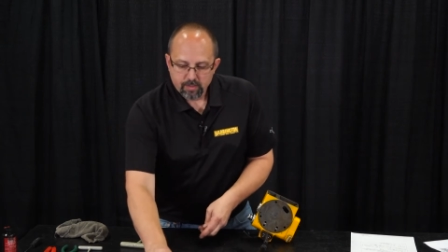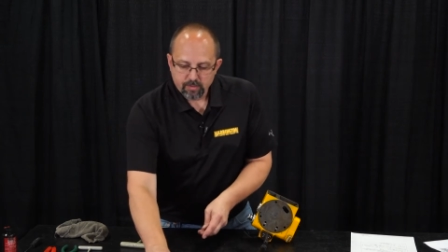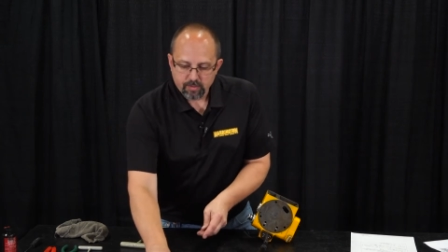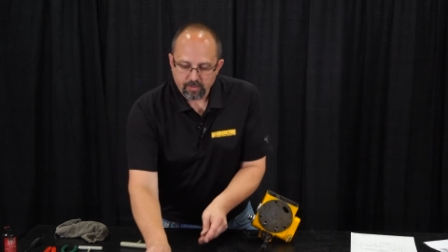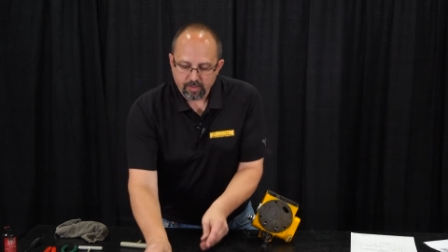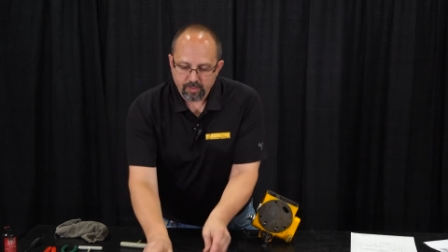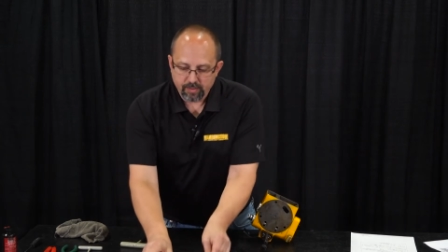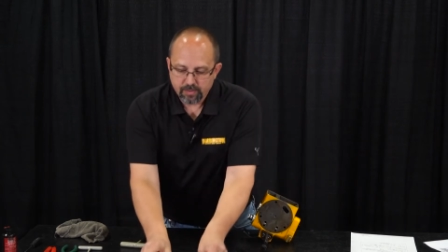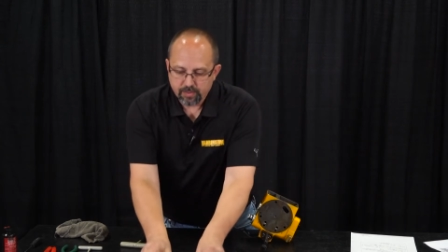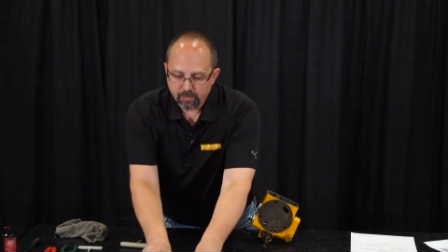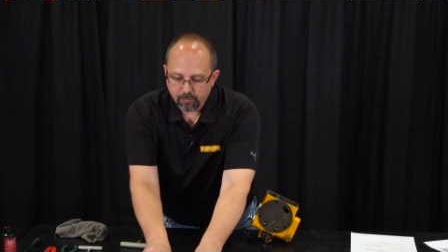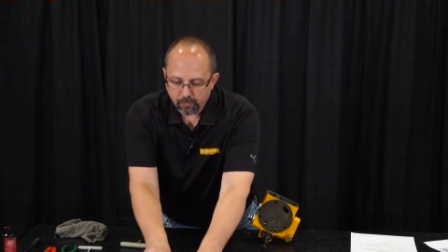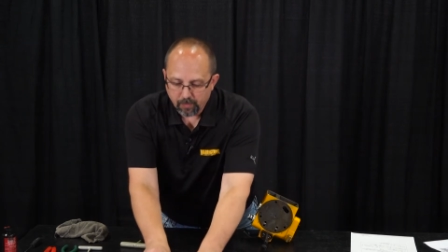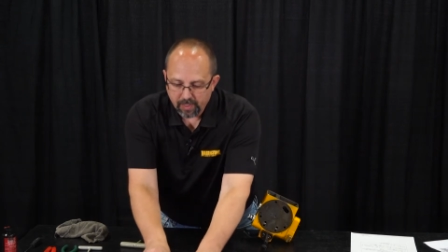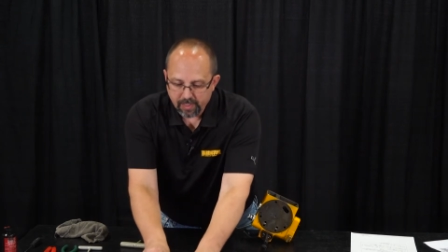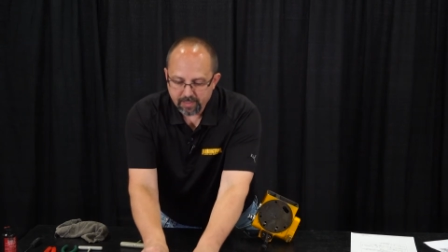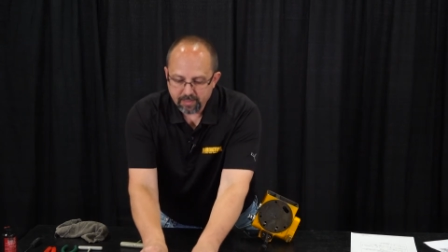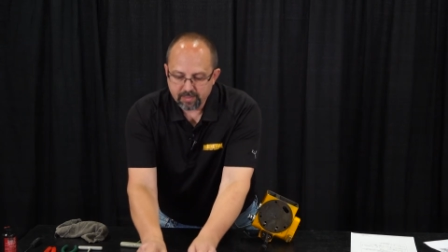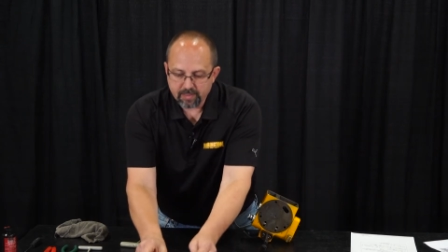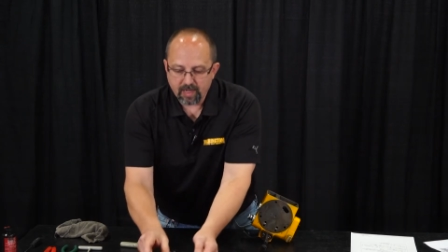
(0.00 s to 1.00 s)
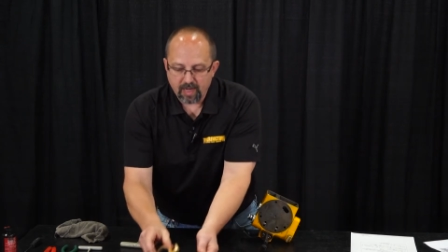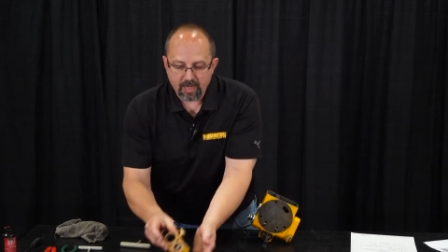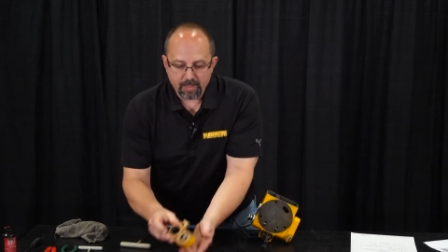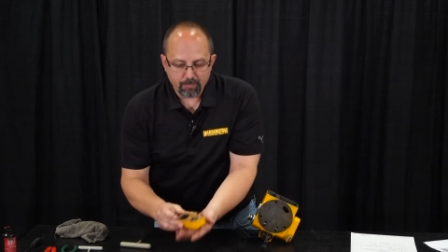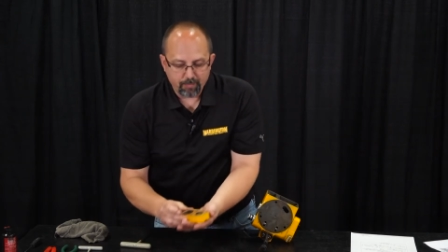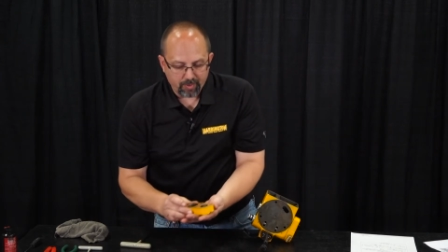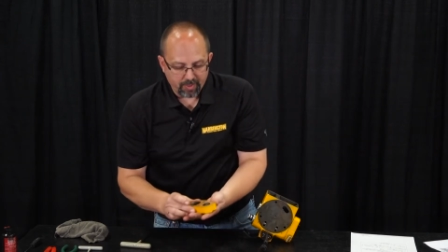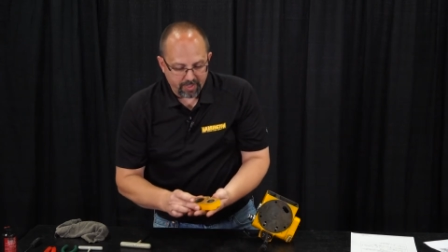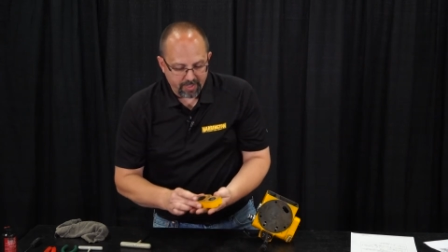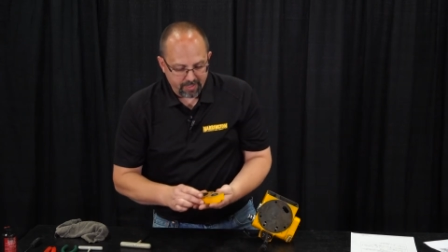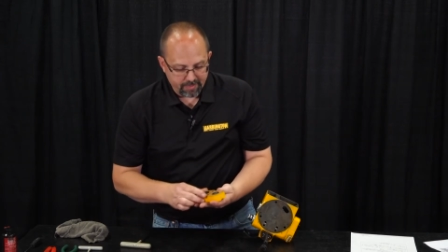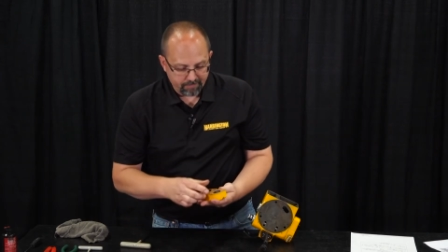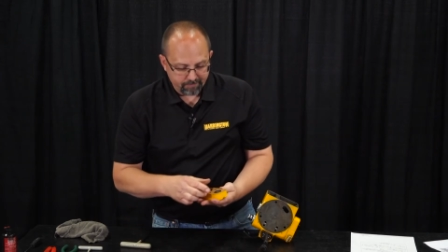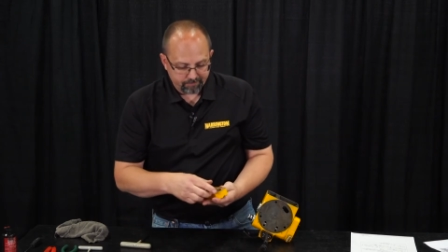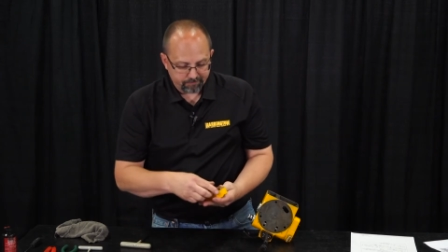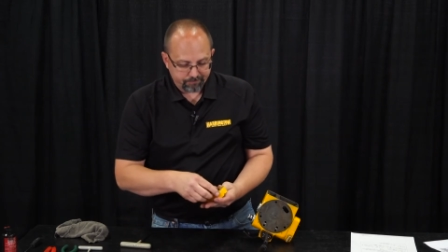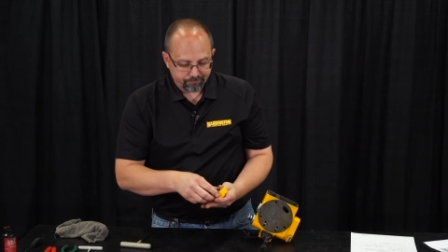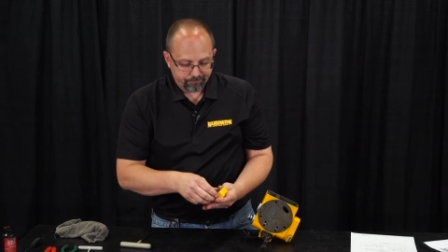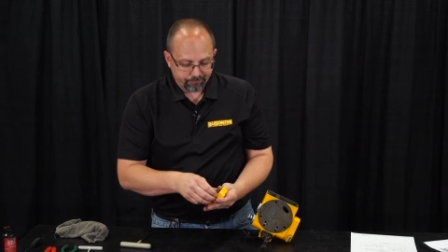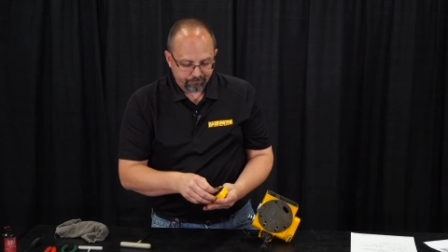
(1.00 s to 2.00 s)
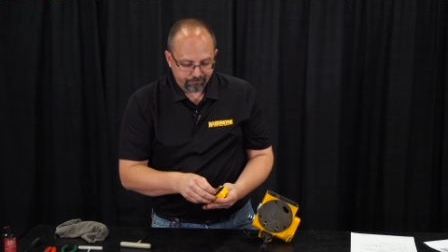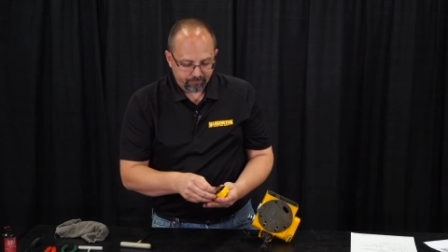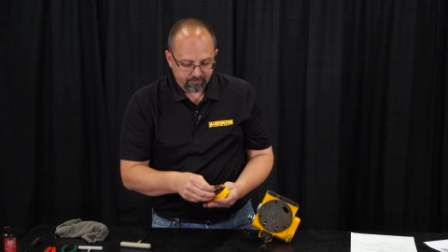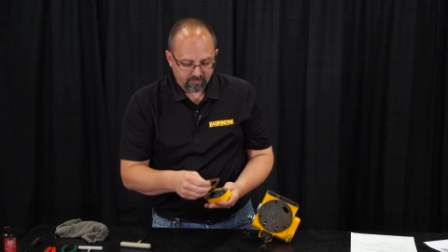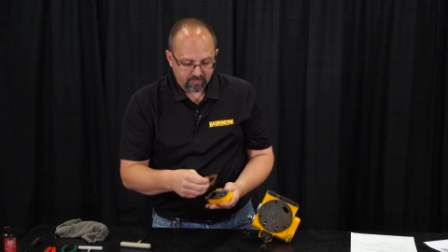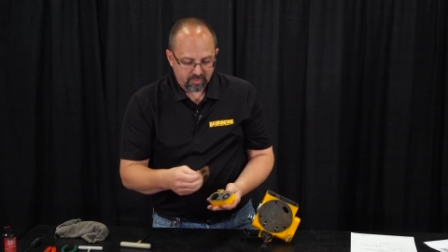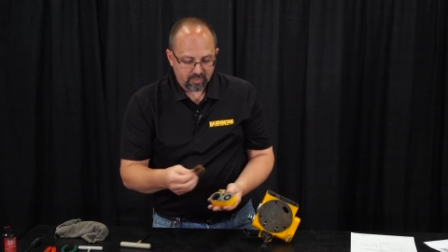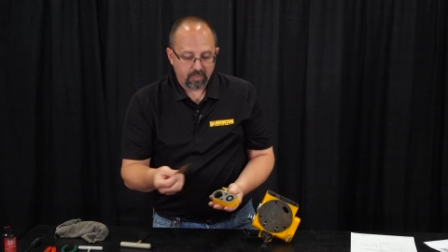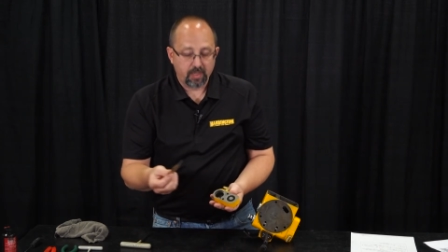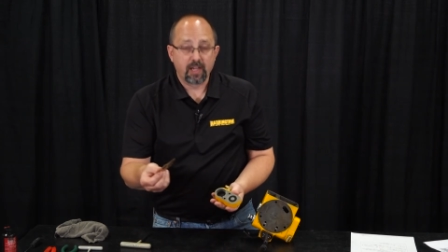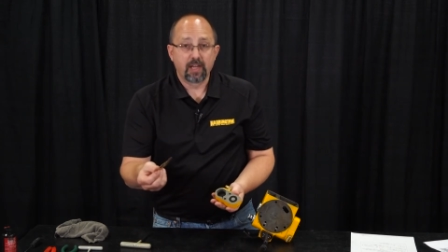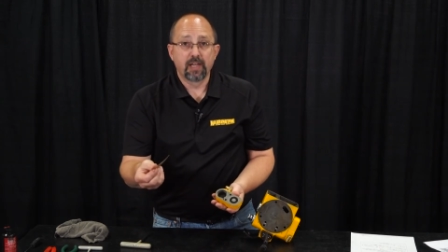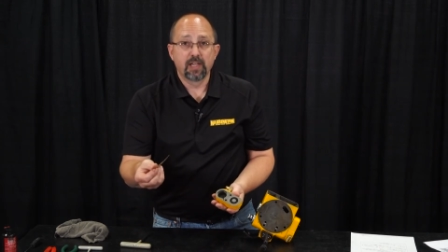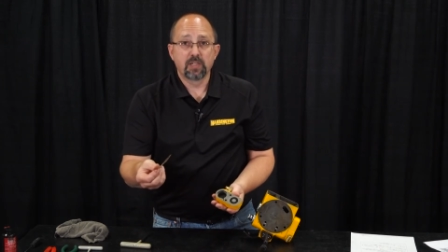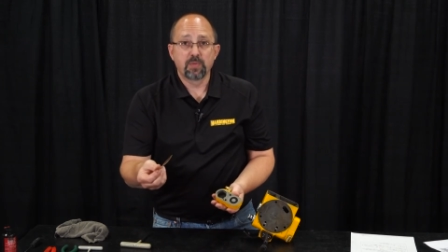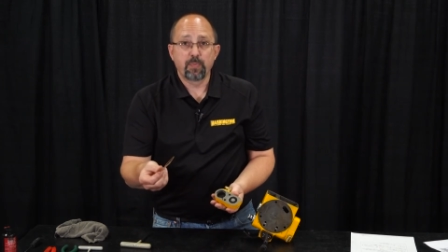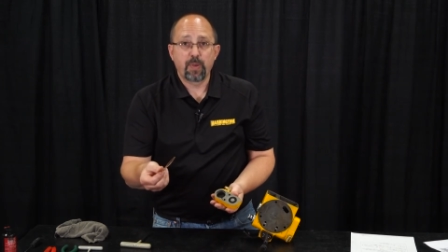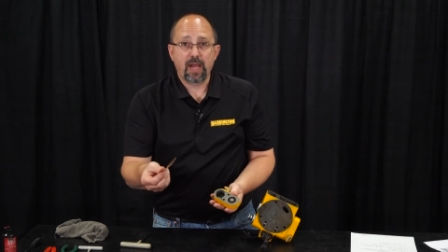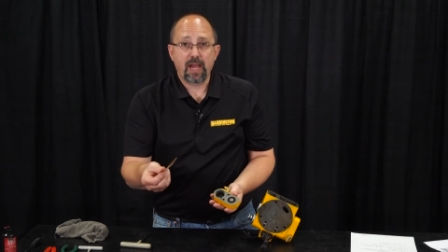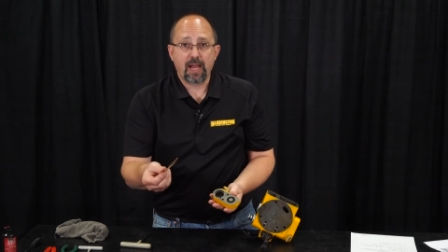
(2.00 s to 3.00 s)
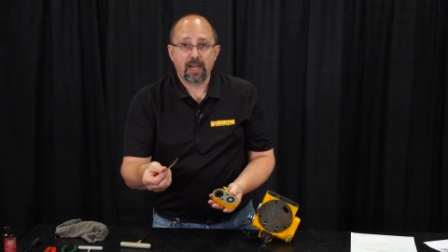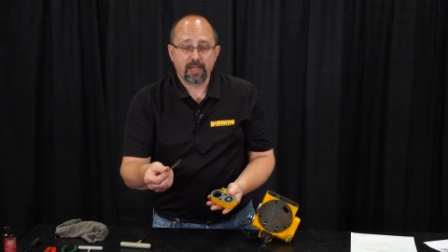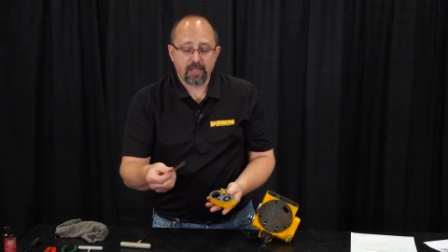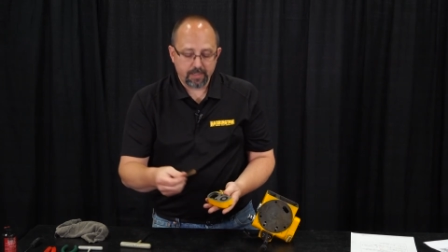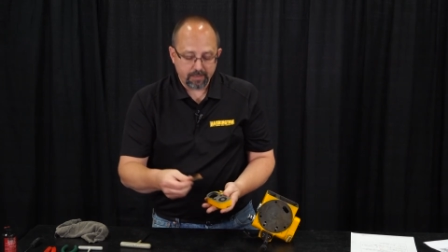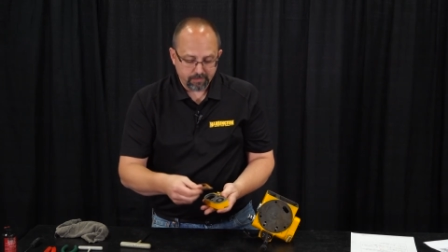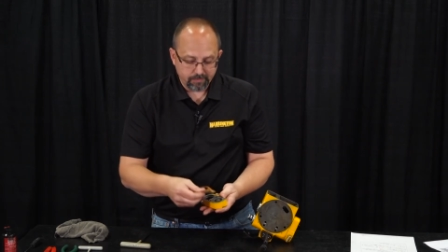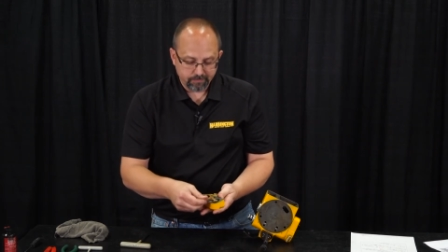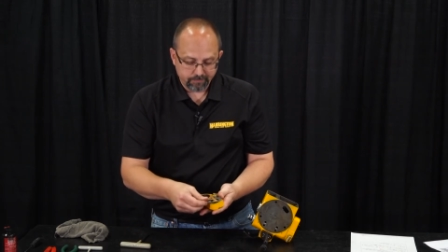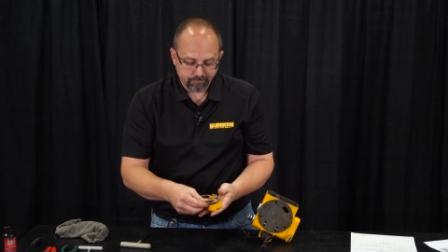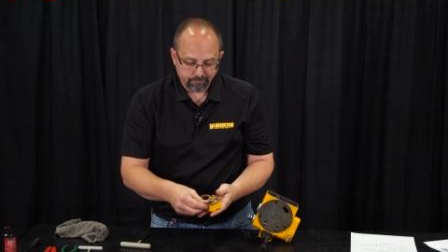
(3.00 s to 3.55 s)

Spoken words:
So there's the right side plate and its packing.